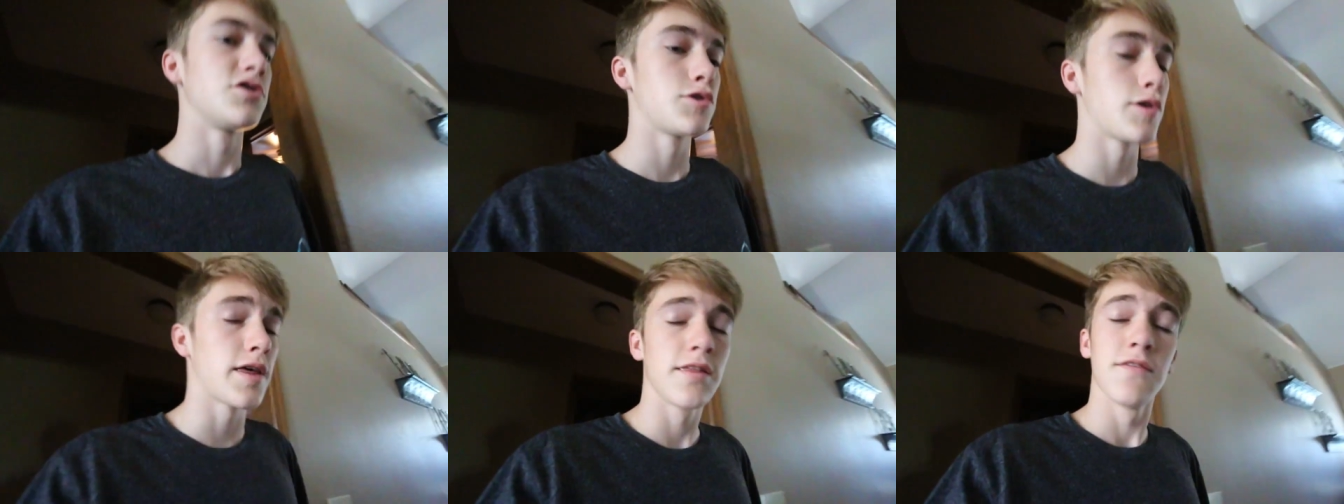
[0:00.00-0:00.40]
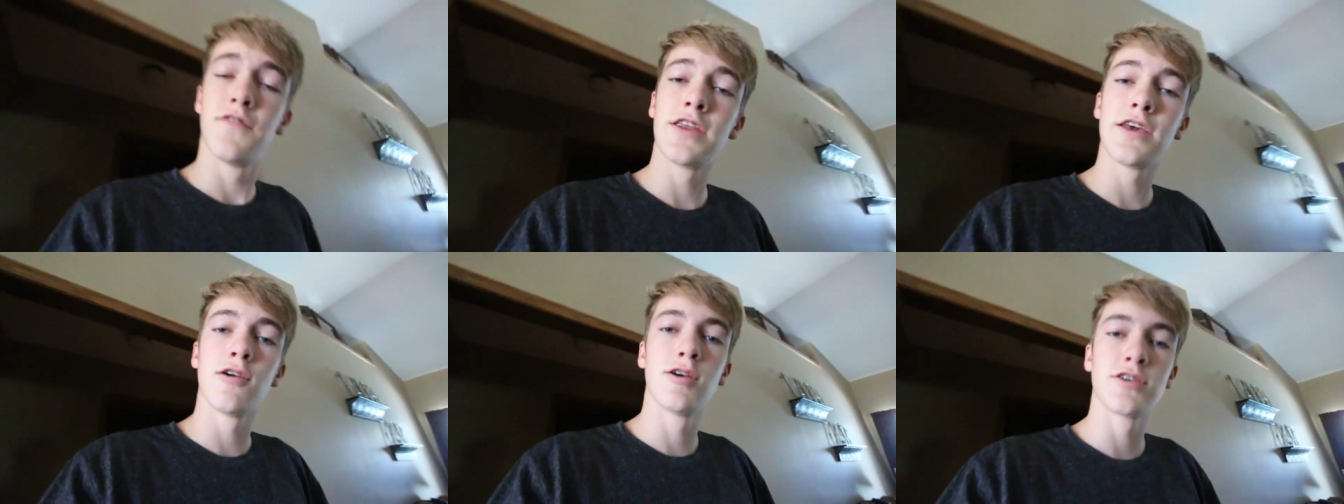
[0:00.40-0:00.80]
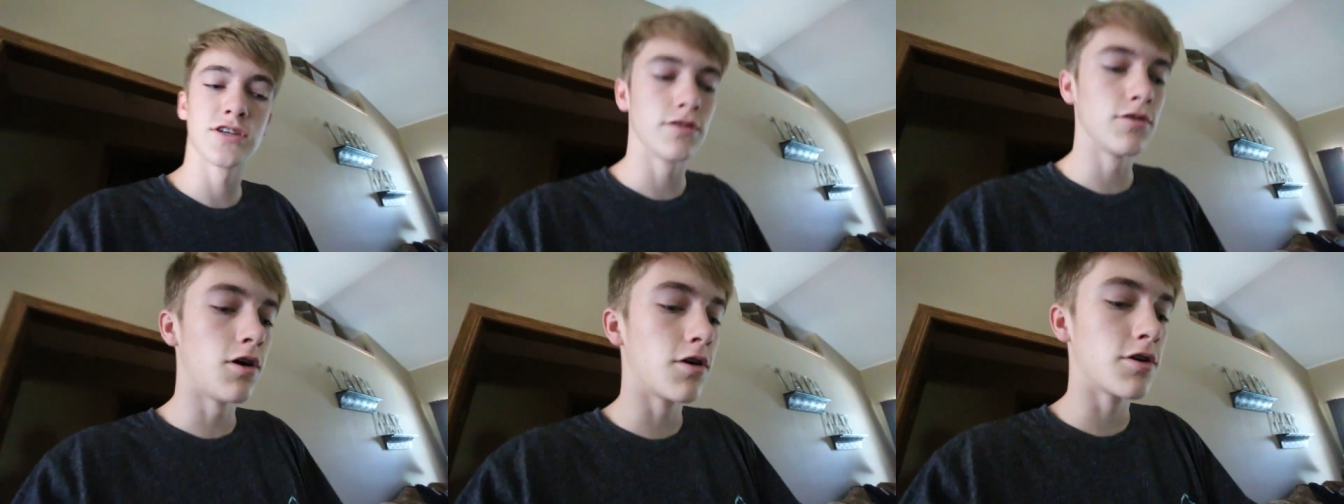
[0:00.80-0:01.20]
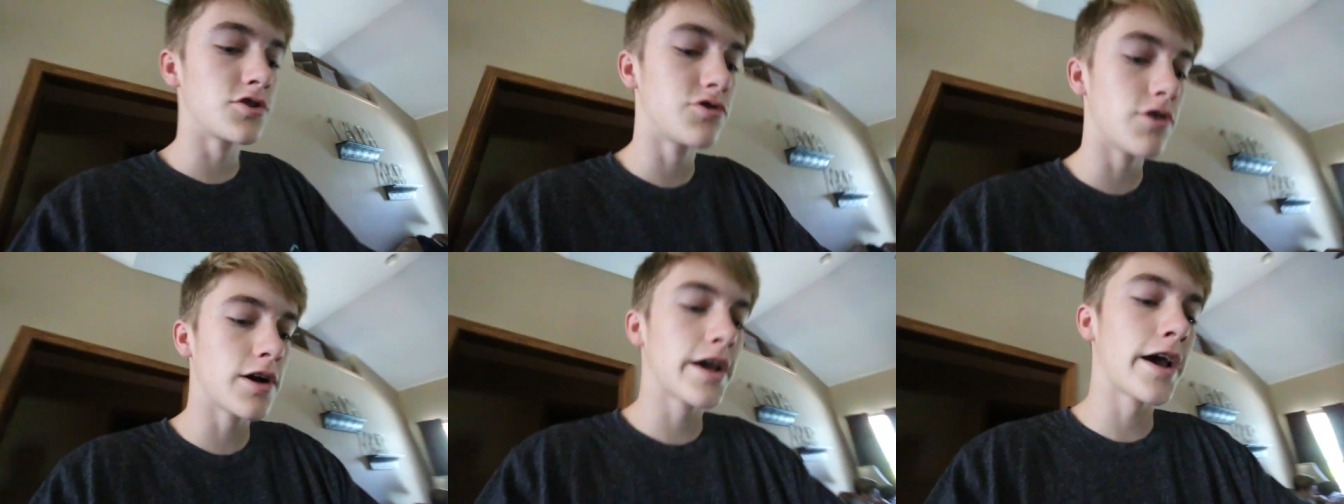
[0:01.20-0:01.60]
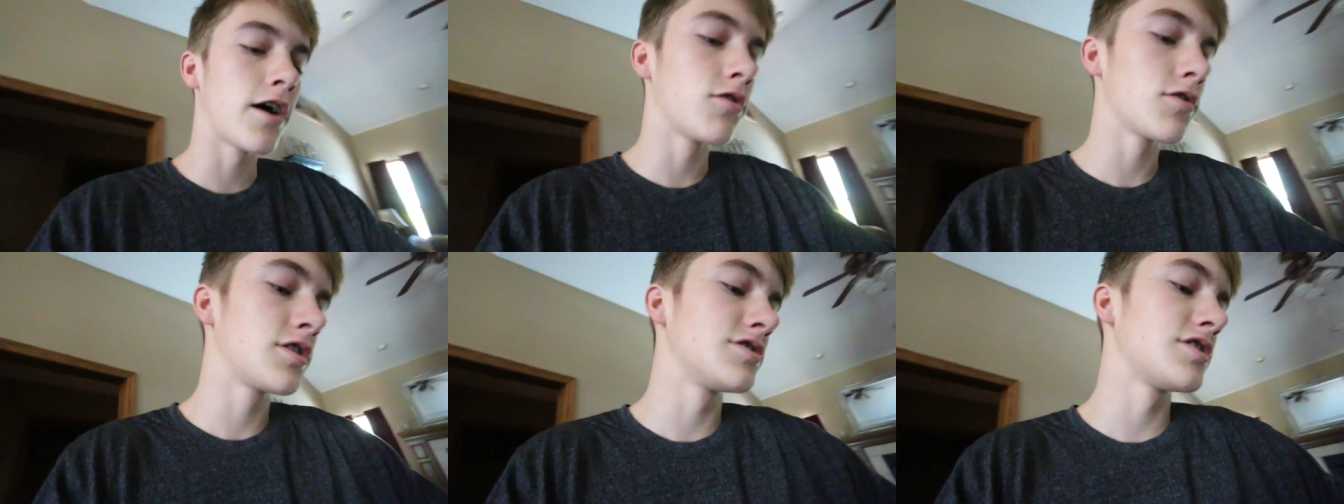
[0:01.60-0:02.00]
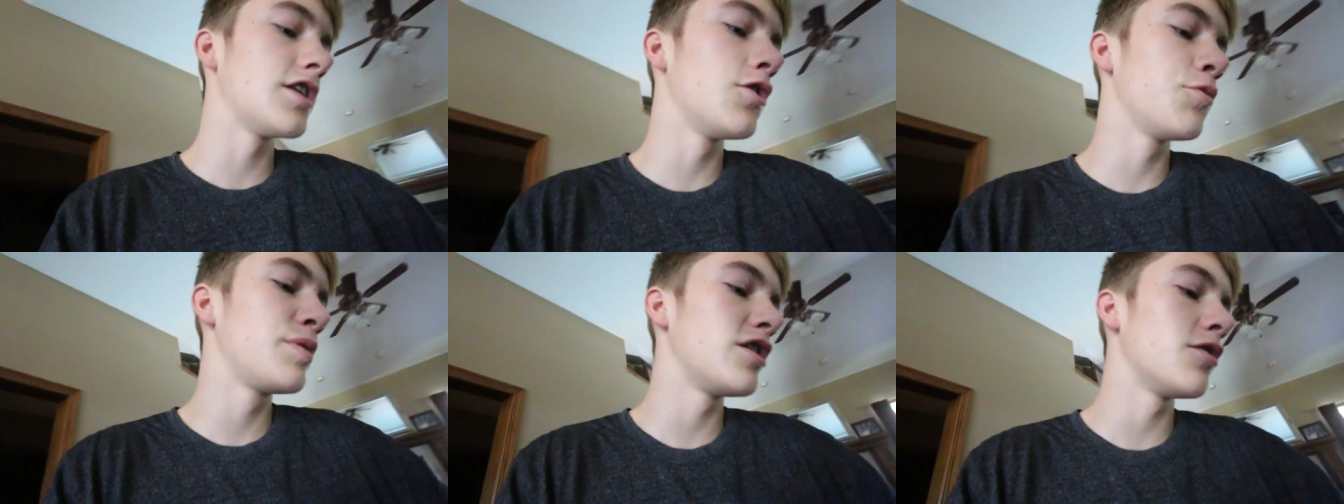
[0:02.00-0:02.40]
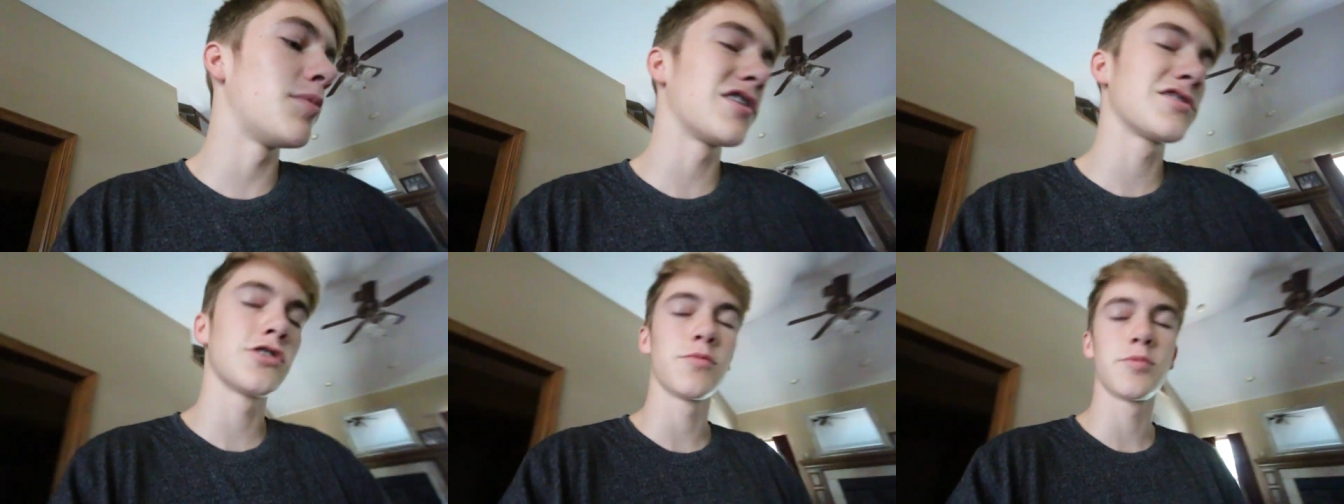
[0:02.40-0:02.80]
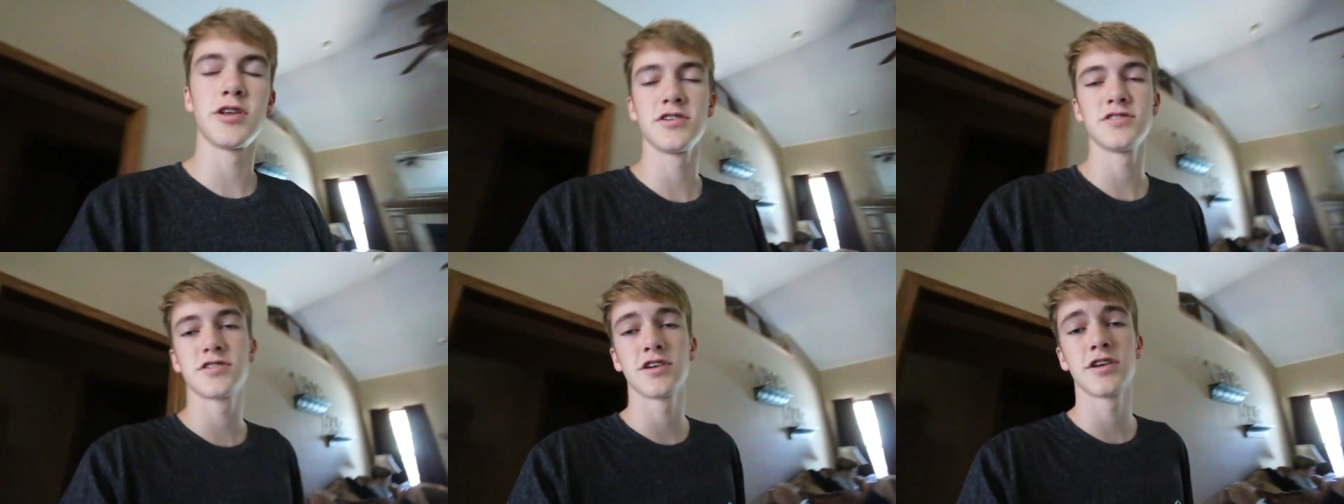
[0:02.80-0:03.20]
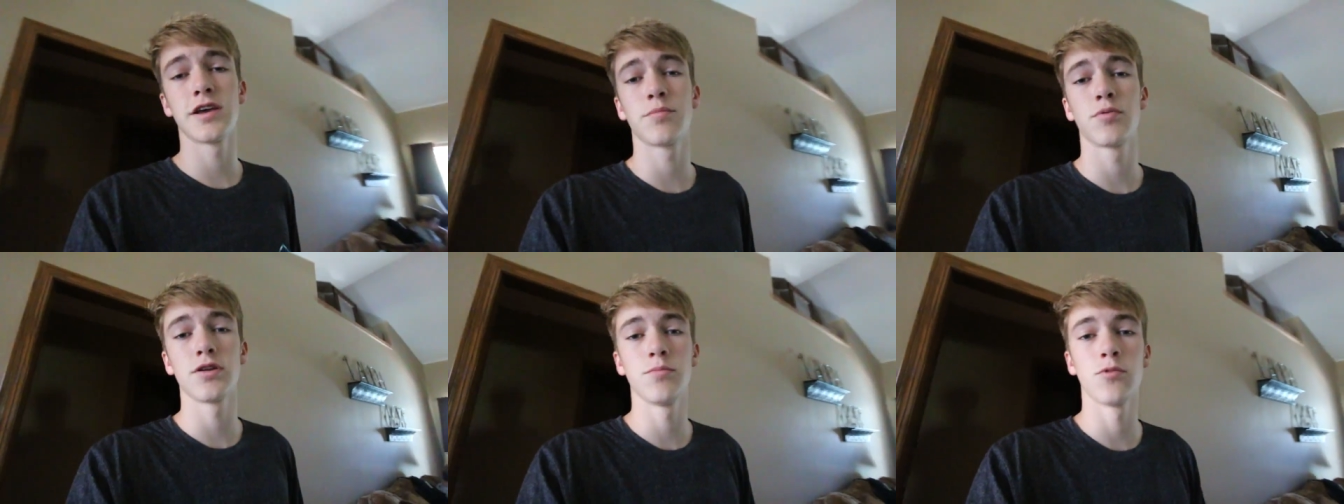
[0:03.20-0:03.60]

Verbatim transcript: so that the video isn't long and drug out, because I know P.O. Box openings can get pretty